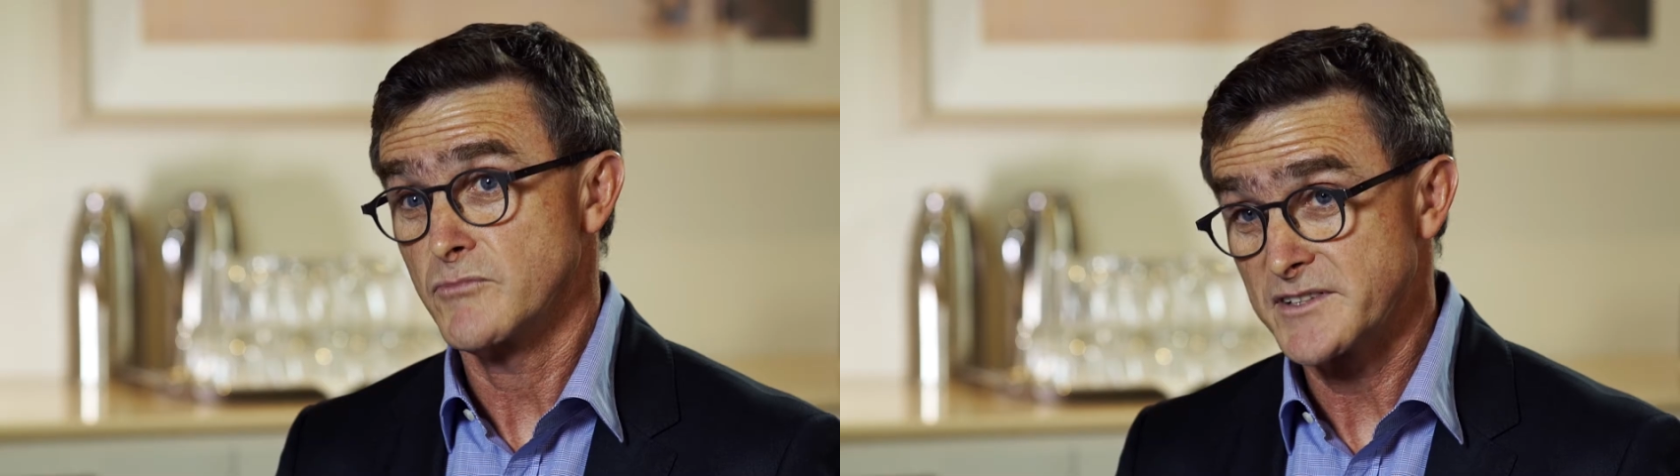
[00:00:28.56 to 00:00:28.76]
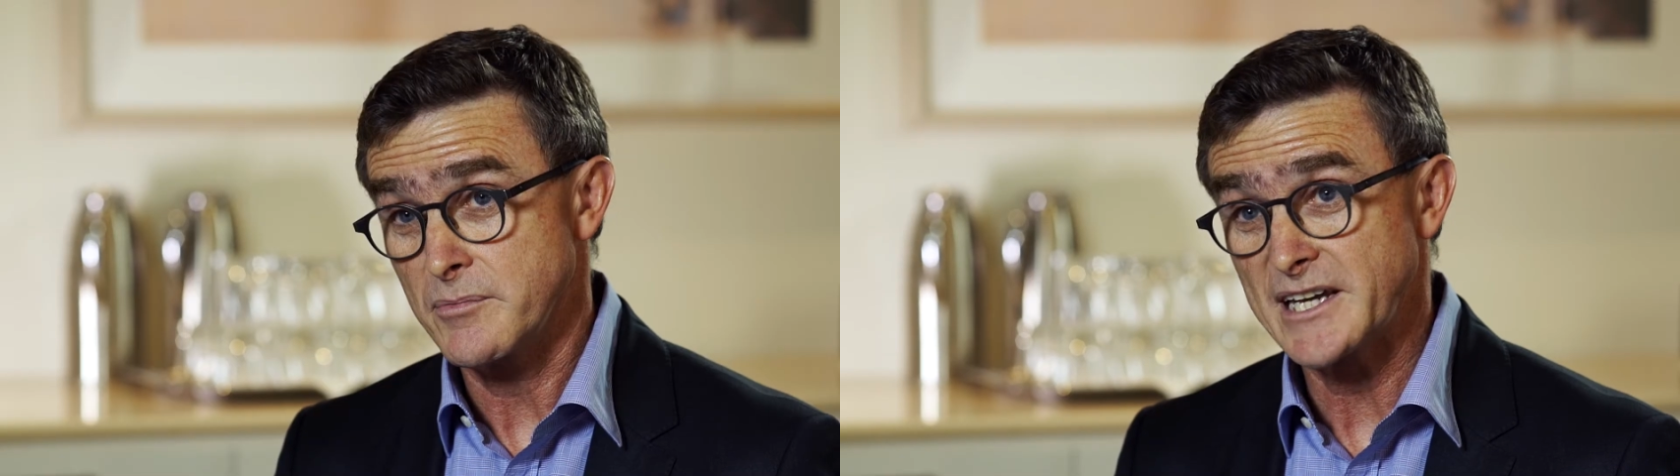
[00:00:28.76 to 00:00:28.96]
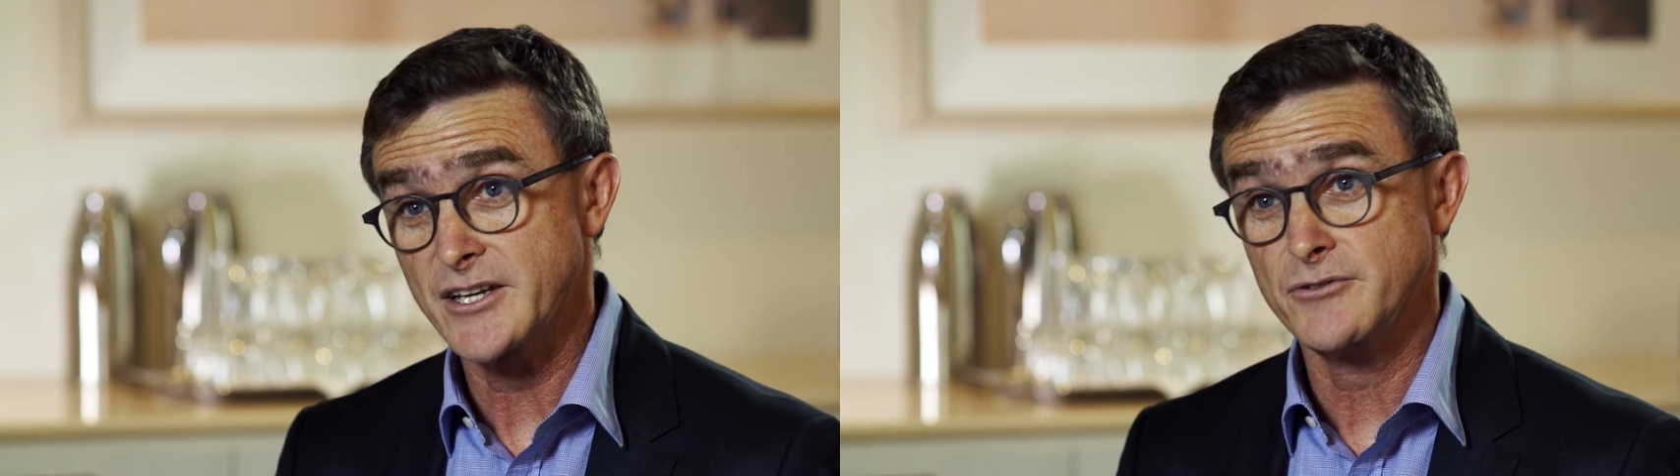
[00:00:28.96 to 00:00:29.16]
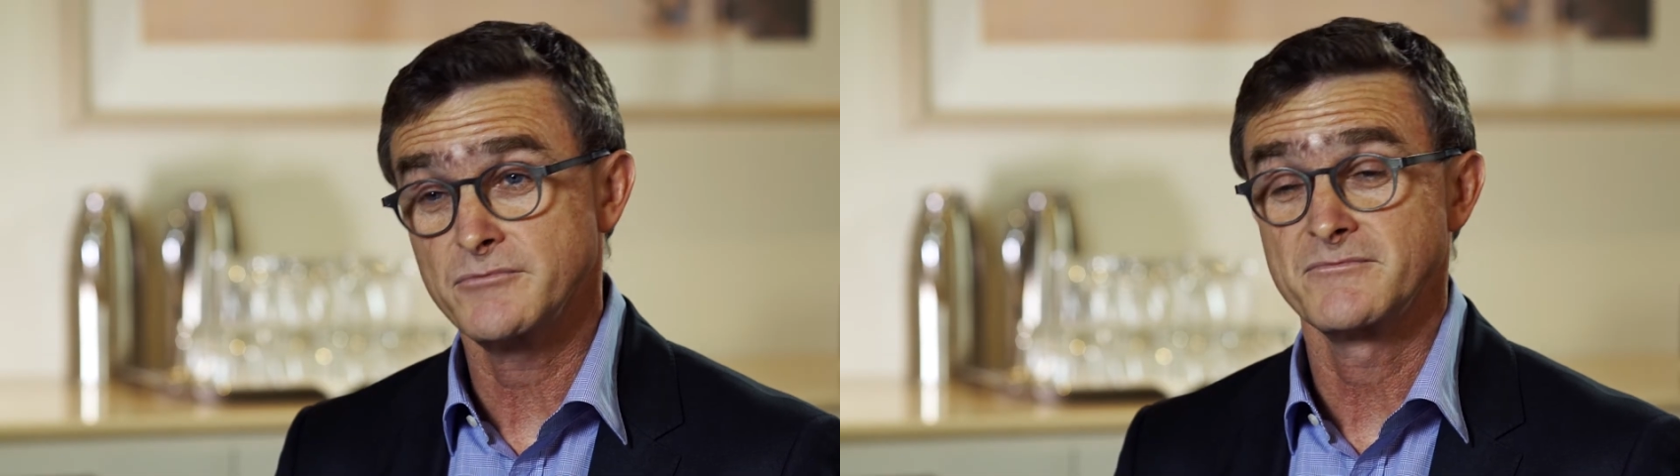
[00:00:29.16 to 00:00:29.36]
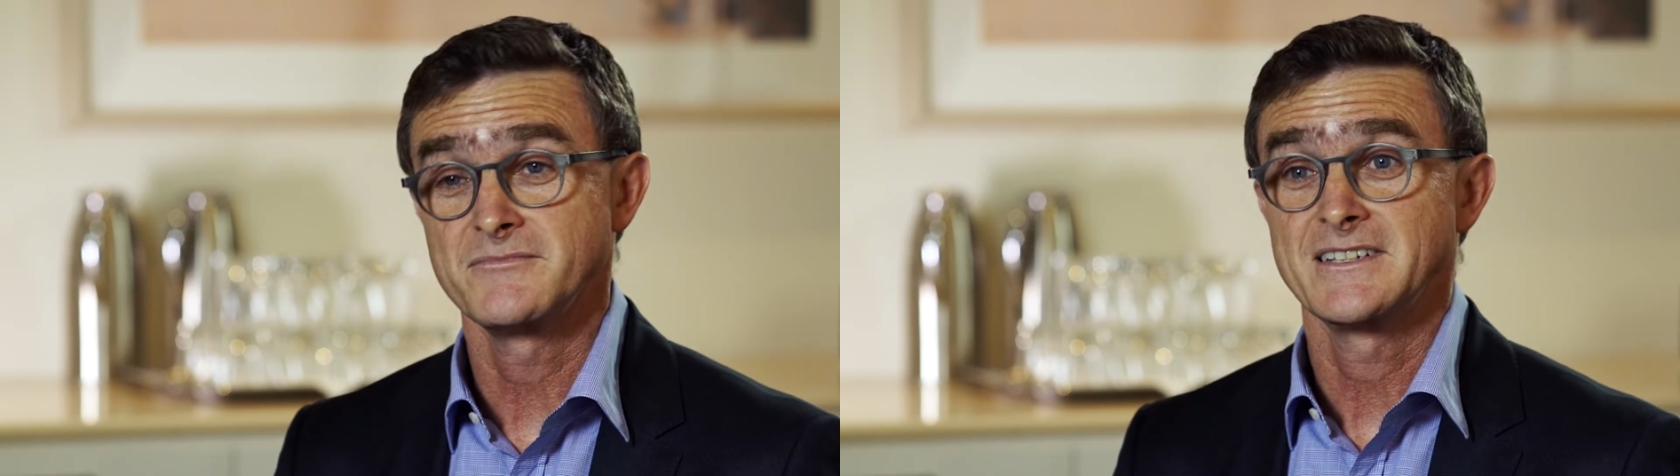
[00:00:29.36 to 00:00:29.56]

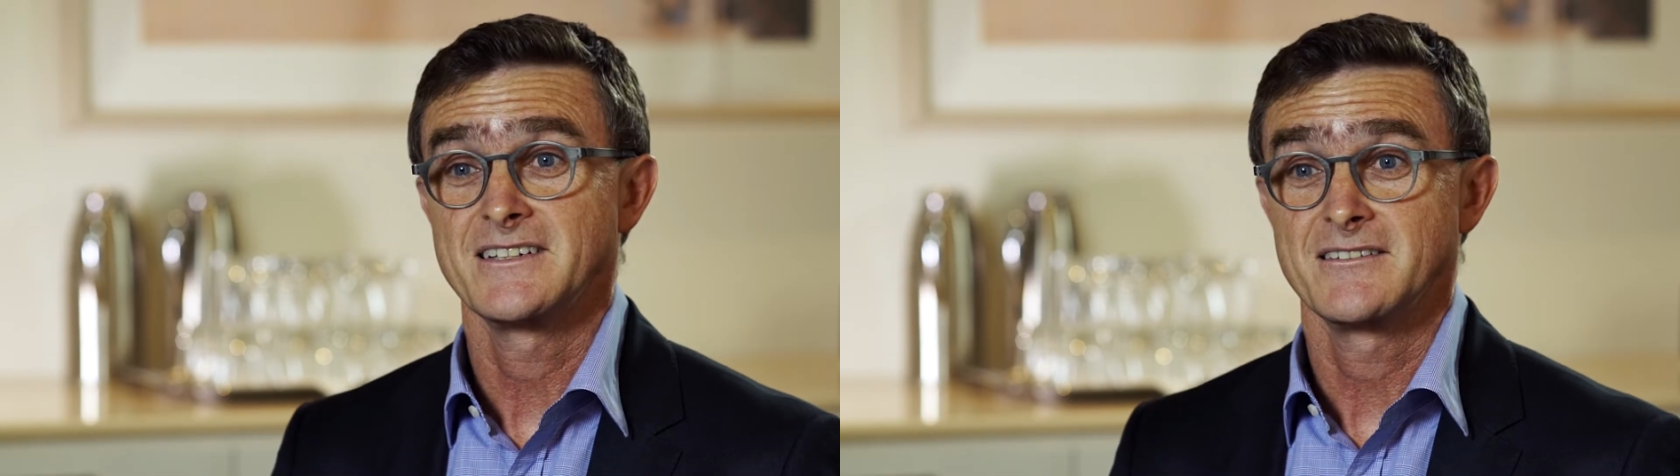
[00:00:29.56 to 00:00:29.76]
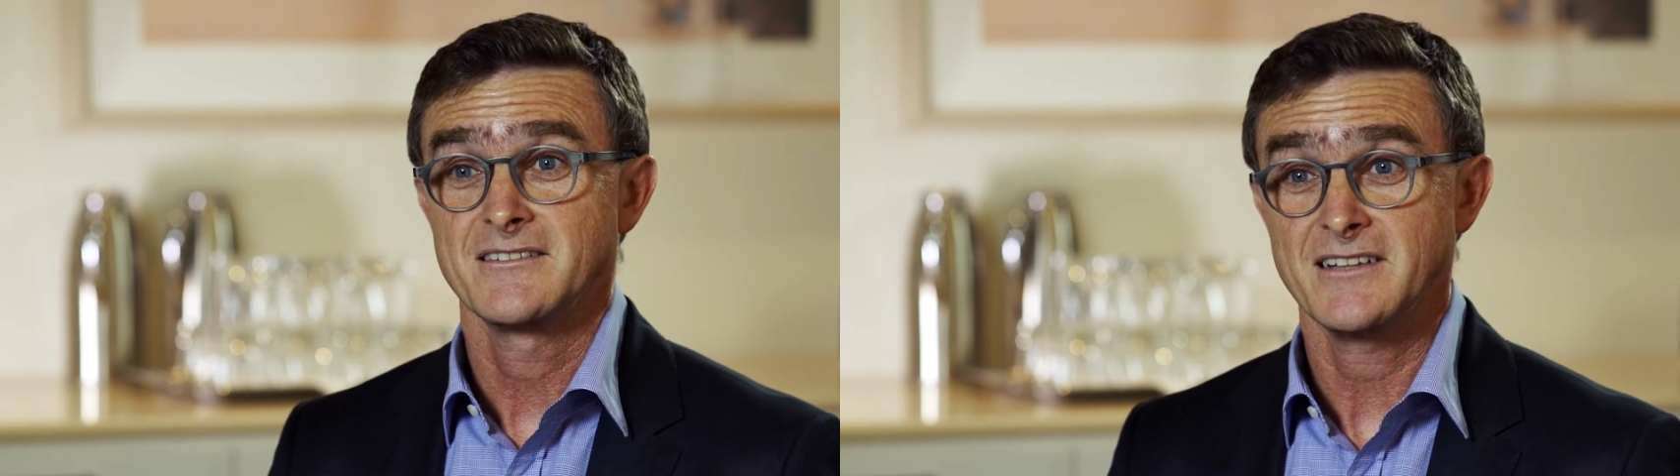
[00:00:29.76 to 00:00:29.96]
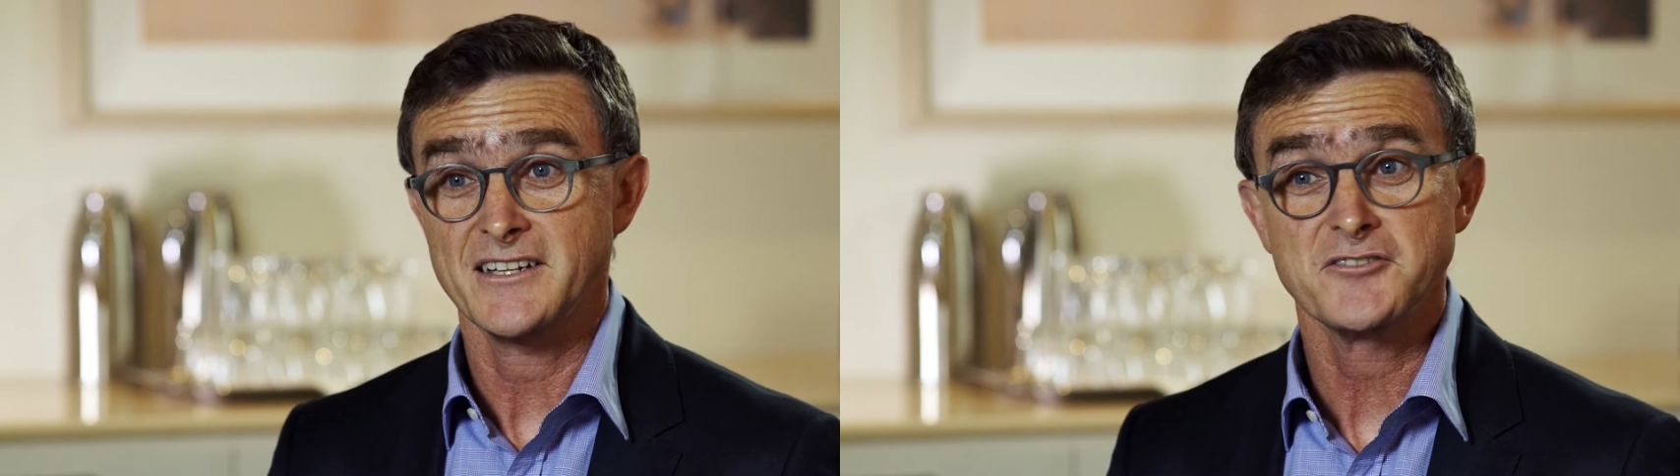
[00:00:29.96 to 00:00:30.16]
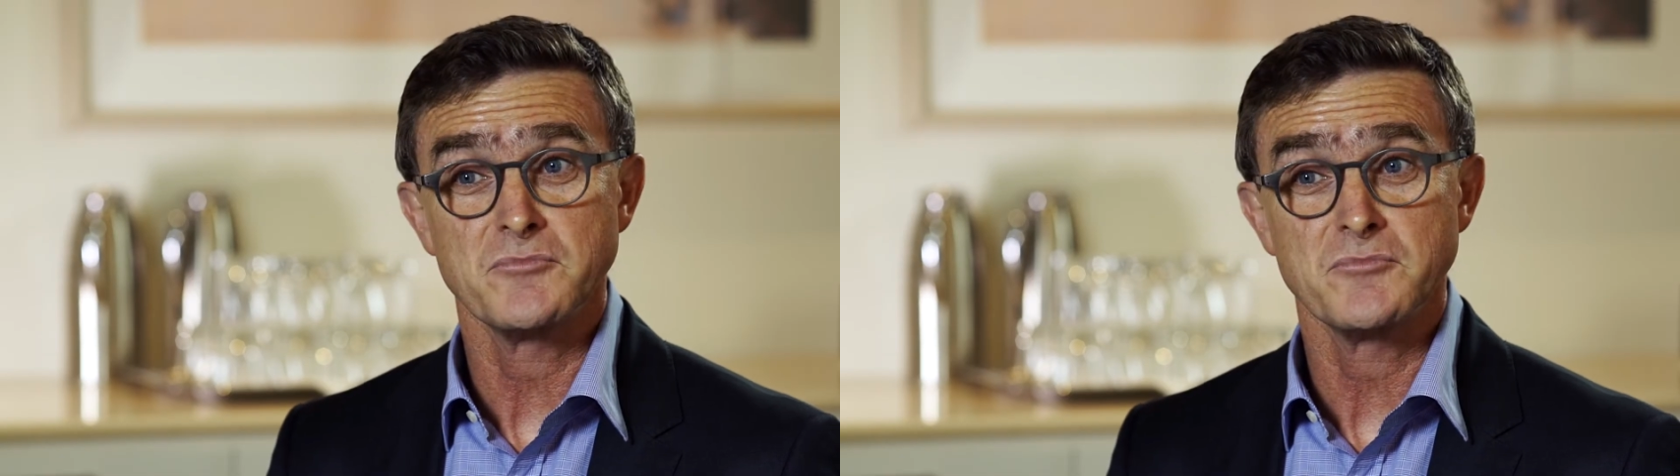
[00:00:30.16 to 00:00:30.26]
tobacco, cluster